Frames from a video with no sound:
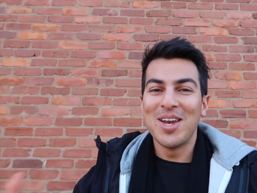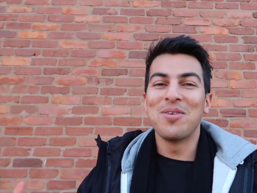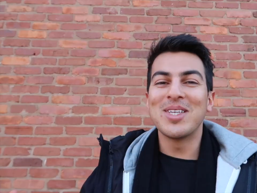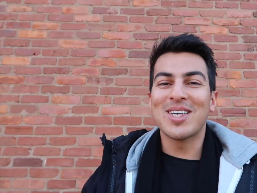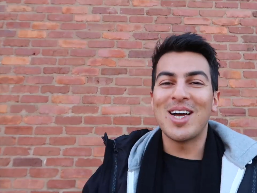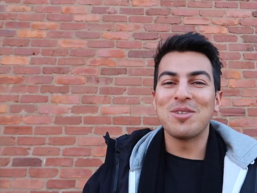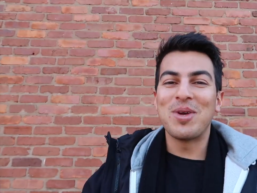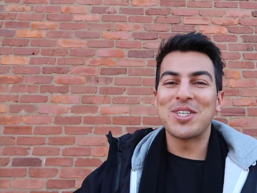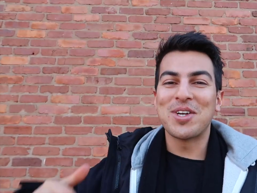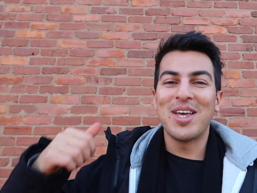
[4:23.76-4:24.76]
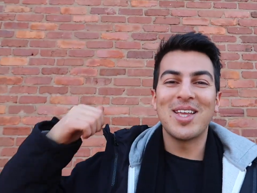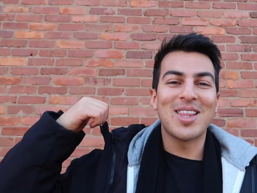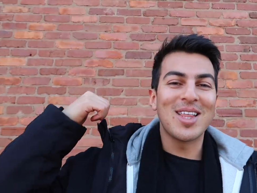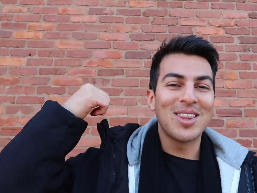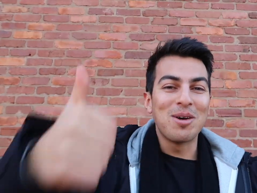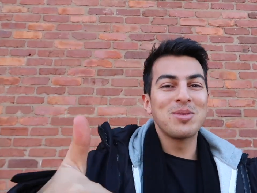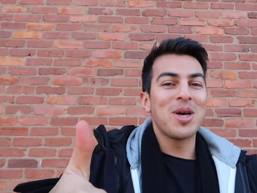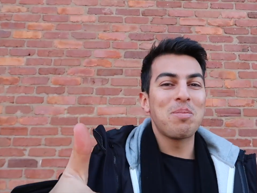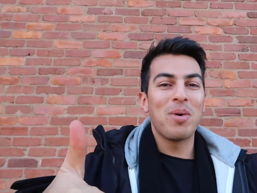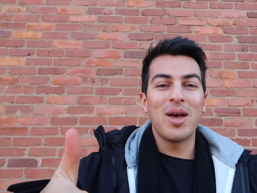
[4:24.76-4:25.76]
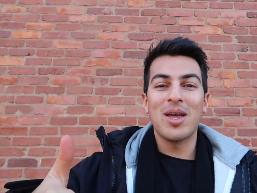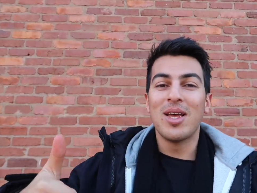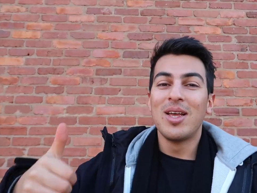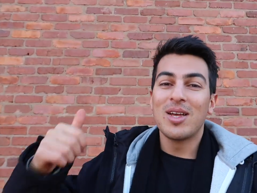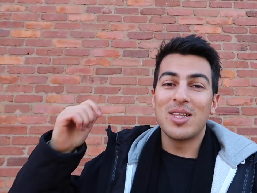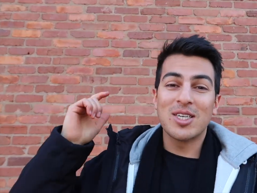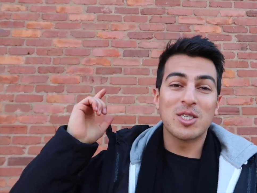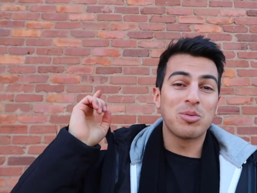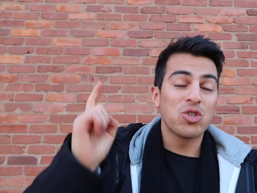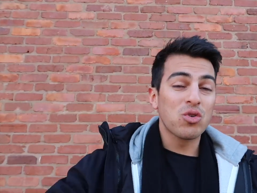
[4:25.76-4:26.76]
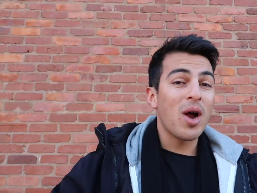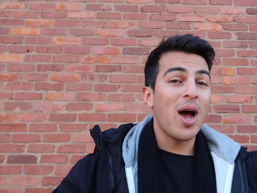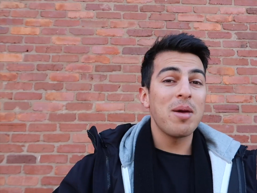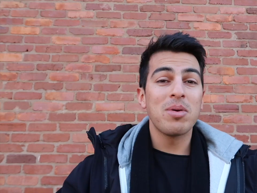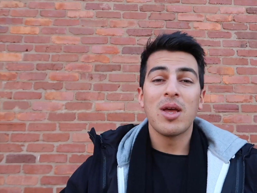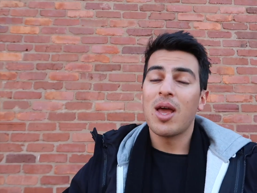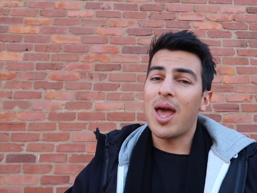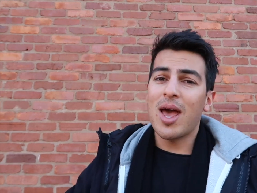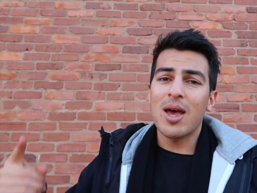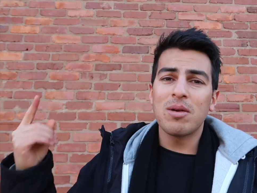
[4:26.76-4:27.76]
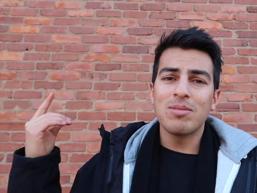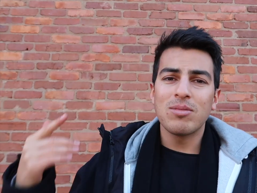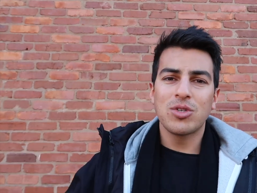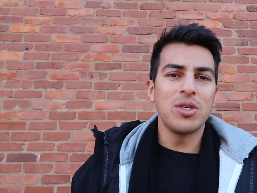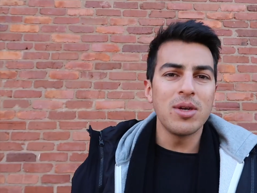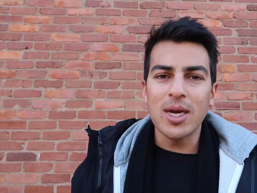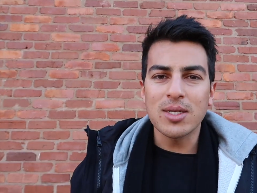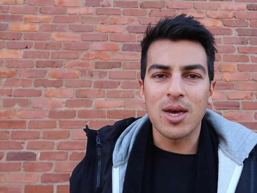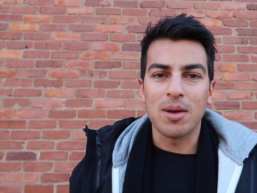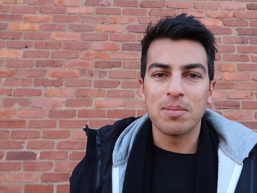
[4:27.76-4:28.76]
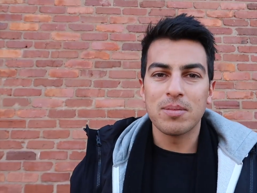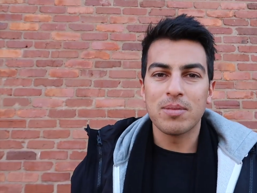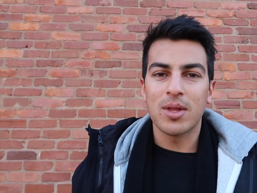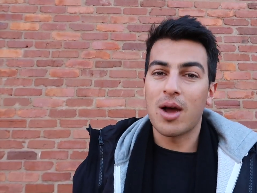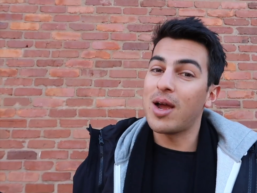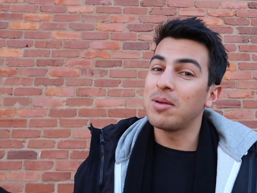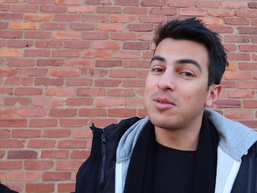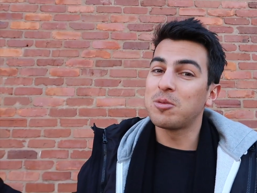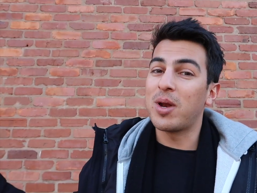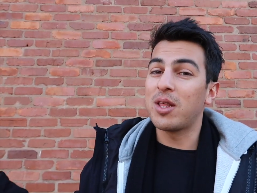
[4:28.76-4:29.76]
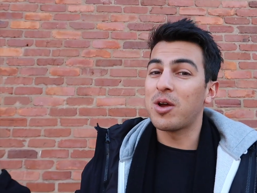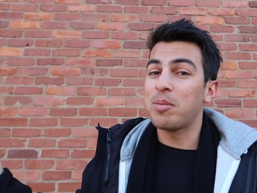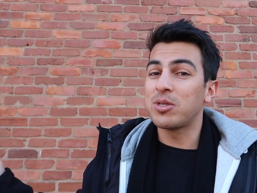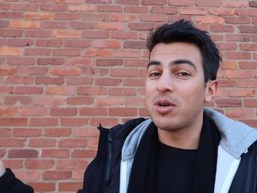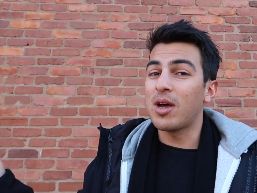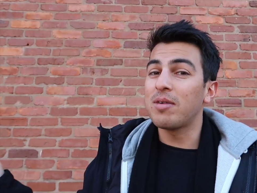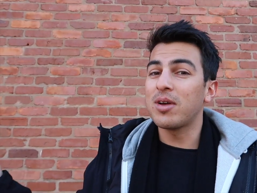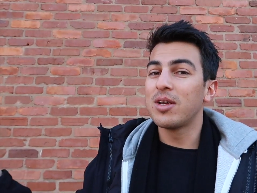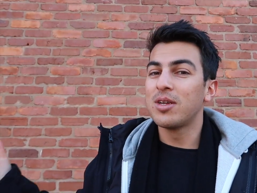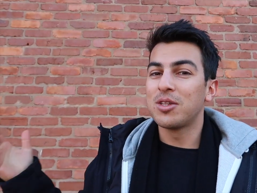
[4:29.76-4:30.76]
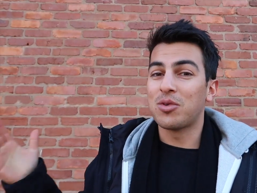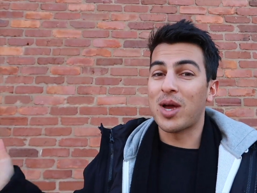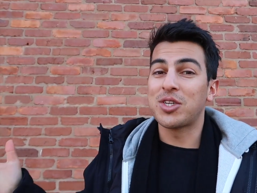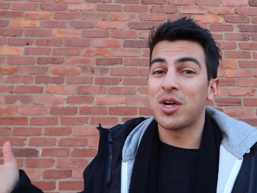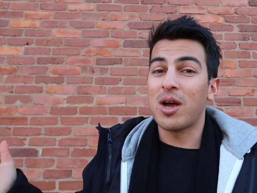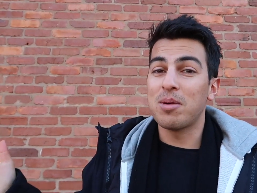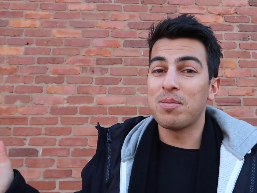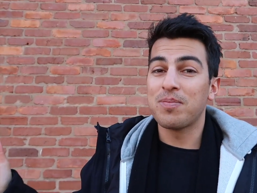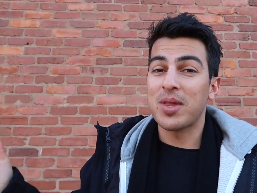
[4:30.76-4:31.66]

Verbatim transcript: Anyways guys, make sure to hit that thumbs up button, click subscribe, and see you next time. All right, it's been another episode of The Rideshare Hub.